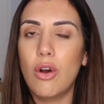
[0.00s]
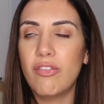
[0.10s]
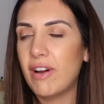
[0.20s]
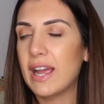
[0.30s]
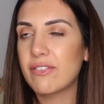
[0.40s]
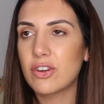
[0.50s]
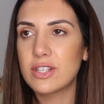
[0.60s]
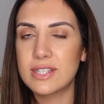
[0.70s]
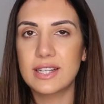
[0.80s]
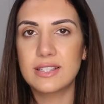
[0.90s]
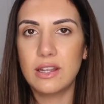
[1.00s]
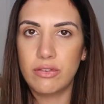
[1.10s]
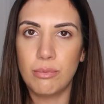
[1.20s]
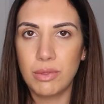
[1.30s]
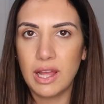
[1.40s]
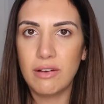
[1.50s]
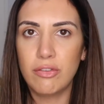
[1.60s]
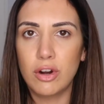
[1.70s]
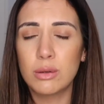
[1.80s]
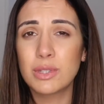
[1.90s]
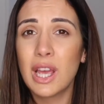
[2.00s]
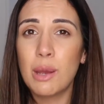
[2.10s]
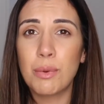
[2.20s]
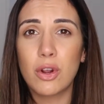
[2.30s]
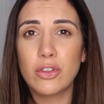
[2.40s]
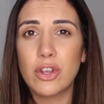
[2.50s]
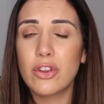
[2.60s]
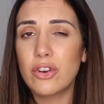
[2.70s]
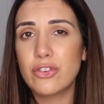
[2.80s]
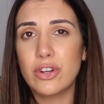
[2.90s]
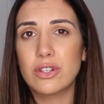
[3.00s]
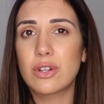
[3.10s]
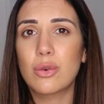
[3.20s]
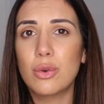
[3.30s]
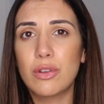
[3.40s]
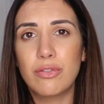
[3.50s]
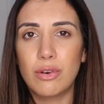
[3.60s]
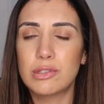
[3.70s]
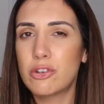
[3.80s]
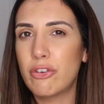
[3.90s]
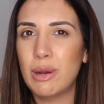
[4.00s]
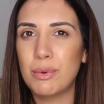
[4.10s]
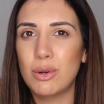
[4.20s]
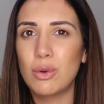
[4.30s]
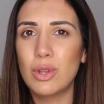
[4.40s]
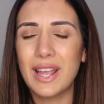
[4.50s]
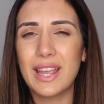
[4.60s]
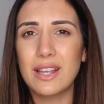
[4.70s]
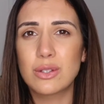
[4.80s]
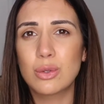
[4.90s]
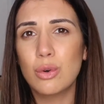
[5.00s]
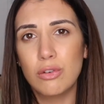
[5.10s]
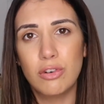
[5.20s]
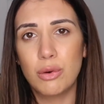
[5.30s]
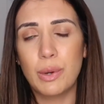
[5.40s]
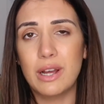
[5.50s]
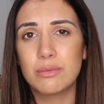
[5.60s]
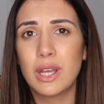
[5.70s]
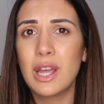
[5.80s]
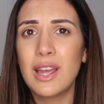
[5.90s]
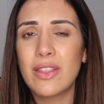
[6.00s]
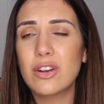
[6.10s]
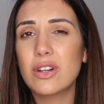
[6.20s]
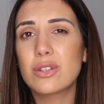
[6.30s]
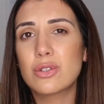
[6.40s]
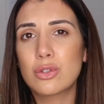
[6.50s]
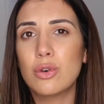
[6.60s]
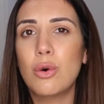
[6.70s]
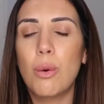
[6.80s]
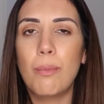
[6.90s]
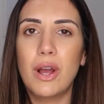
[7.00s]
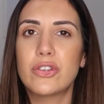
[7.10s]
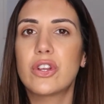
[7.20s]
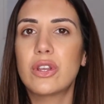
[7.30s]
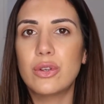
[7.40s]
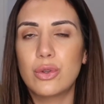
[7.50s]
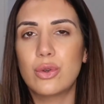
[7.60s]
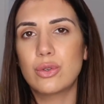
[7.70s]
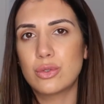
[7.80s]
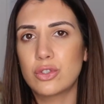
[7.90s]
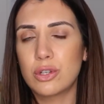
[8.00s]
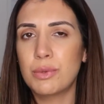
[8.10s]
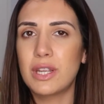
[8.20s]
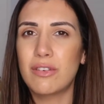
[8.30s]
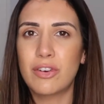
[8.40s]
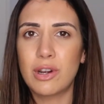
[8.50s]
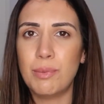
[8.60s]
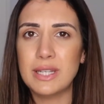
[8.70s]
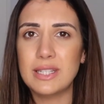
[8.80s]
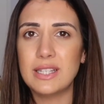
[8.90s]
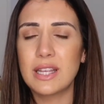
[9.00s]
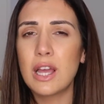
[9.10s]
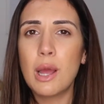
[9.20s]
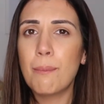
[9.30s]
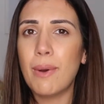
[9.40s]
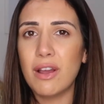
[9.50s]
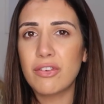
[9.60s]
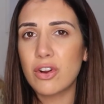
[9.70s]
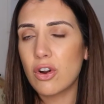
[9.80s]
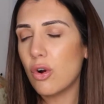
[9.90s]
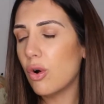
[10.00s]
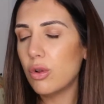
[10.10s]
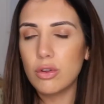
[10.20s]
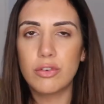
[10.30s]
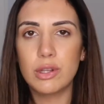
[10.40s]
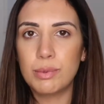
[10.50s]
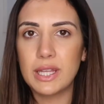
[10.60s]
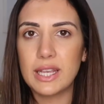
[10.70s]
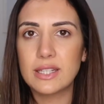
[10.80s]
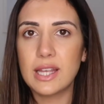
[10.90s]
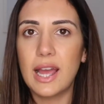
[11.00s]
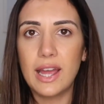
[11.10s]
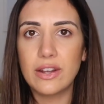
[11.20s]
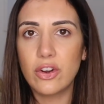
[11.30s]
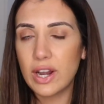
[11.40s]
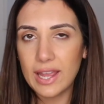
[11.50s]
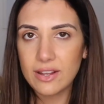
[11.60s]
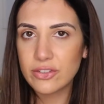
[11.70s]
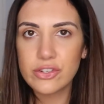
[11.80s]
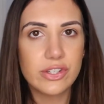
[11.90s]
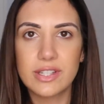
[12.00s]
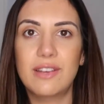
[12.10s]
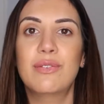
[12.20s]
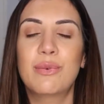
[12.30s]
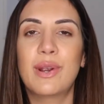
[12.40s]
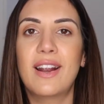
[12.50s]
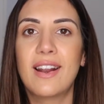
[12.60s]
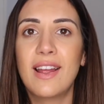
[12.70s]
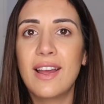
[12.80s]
5 or 6 different platforms, because you're just going to fall down a rabbit hole and get so overwhelmed. There is so much you can do on social media for your business, but if you're all over the place and your eggs are just everywhere,